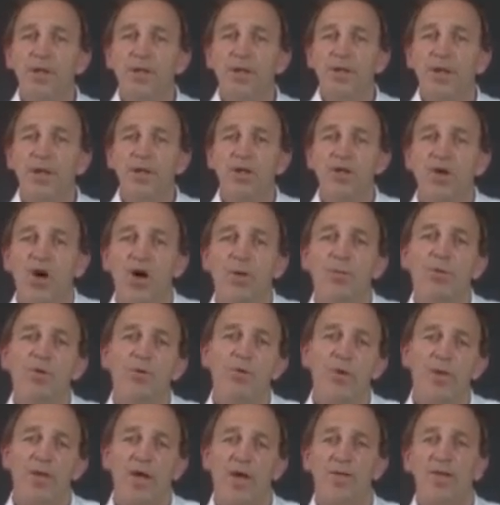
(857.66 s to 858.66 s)
In
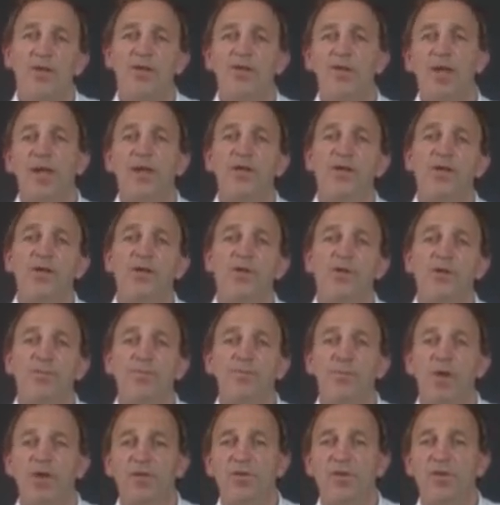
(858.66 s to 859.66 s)
common with the other tendons
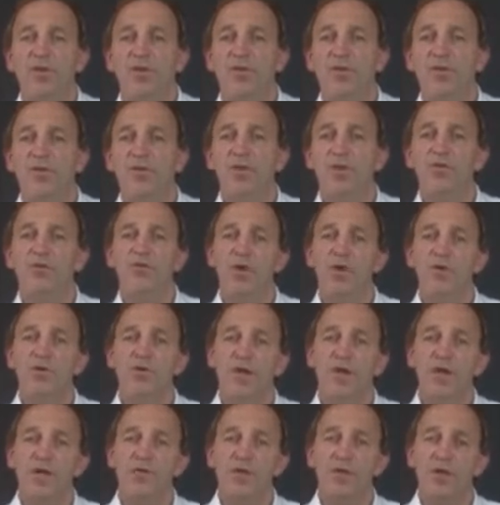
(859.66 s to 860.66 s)
and muscles of the
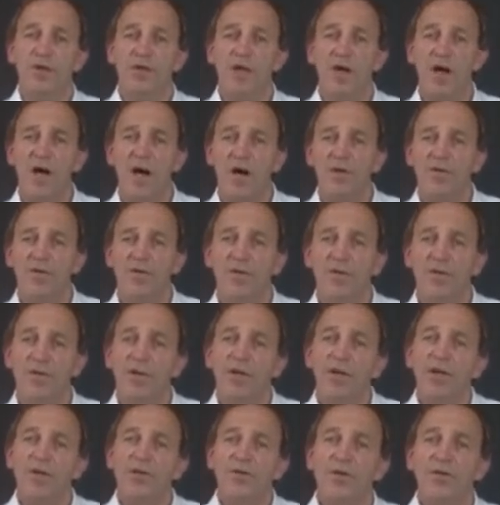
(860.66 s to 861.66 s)
rotator cuff,
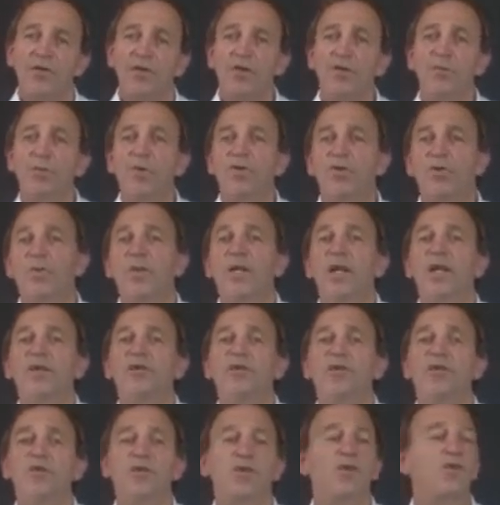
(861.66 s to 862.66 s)
the
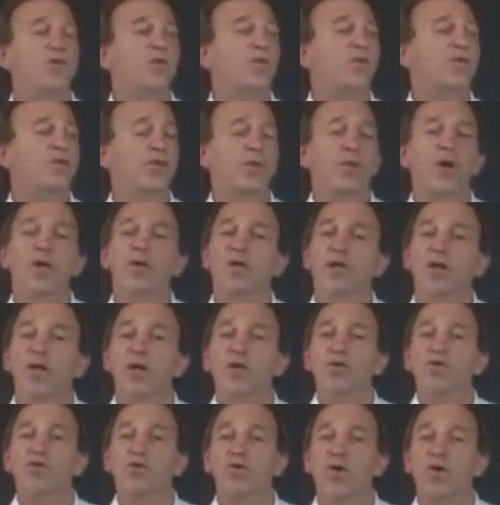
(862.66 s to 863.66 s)
supraspinatus can also
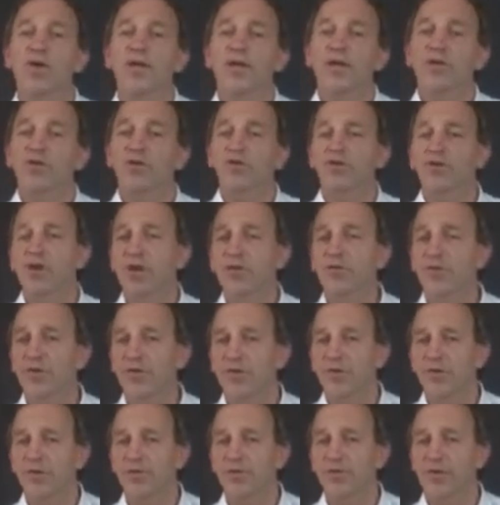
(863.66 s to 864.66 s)
undergo chronic
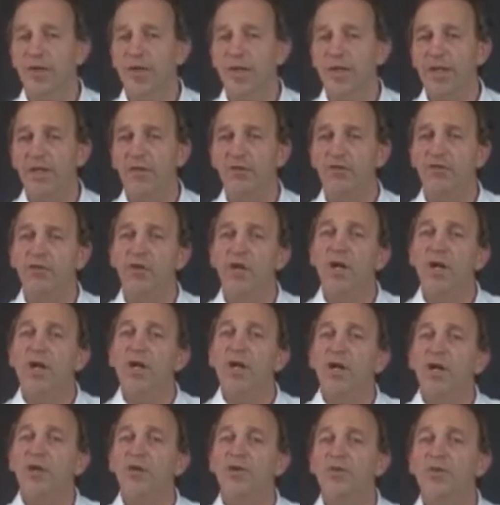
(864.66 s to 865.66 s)
degenerative change
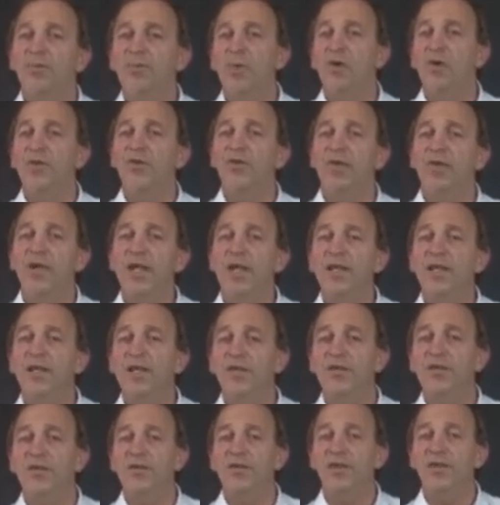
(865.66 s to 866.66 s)
and
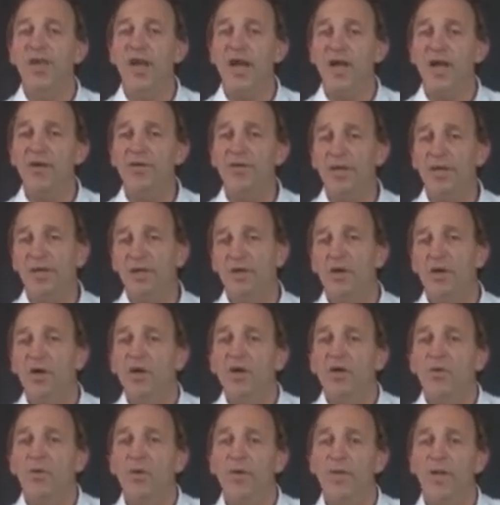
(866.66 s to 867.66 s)
spontaneous tearing
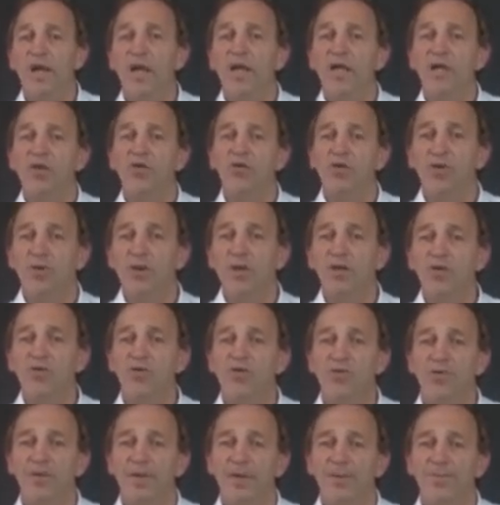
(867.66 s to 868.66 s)
with age or
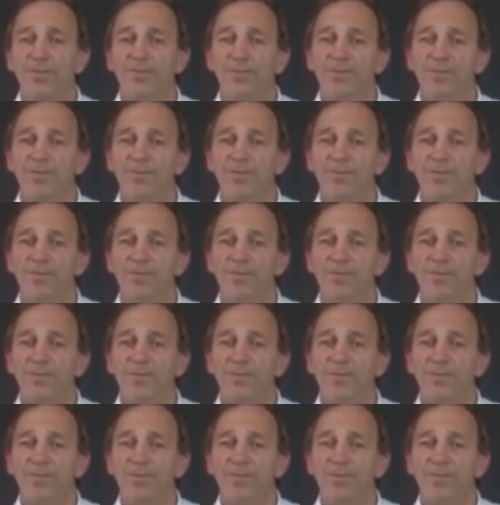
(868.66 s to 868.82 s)
injury.